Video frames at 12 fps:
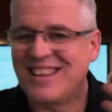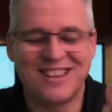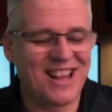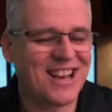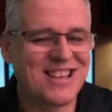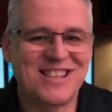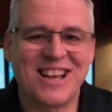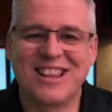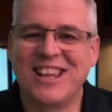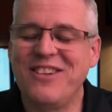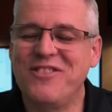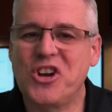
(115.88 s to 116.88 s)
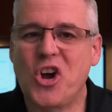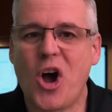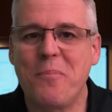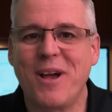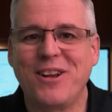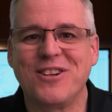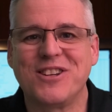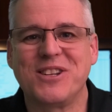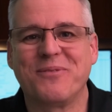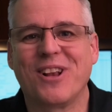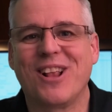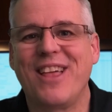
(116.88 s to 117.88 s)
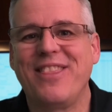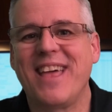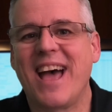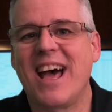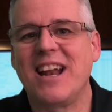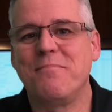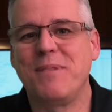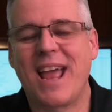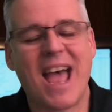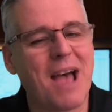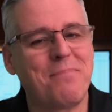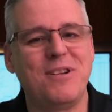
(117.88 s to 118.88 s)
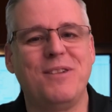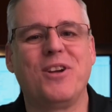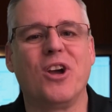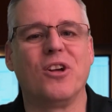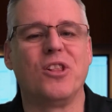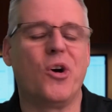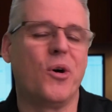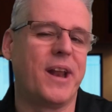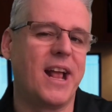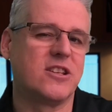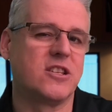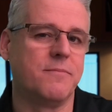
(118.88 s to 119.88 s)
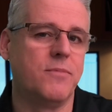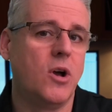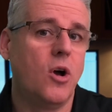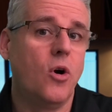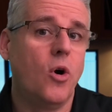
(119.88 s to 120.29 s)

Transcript: Like I said, leave a comment or something like that. I'd be happy to go along and answer them.